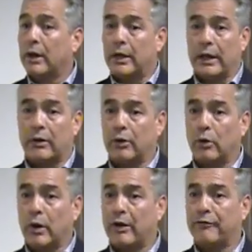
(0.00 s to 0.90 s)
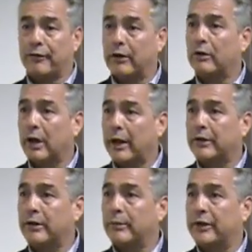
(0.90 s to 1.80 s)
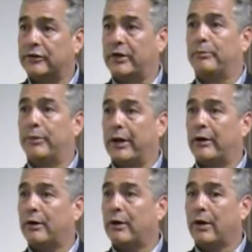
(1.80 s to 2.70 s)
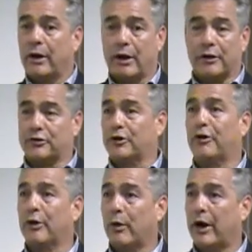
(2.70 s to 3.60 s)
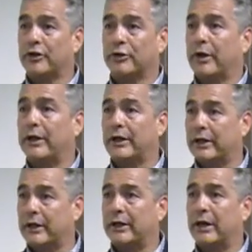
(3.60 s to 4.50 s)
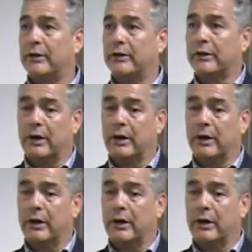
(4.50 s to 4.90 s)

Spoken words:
And I don't know why a federal ID makes it any better, security-wise, or any other.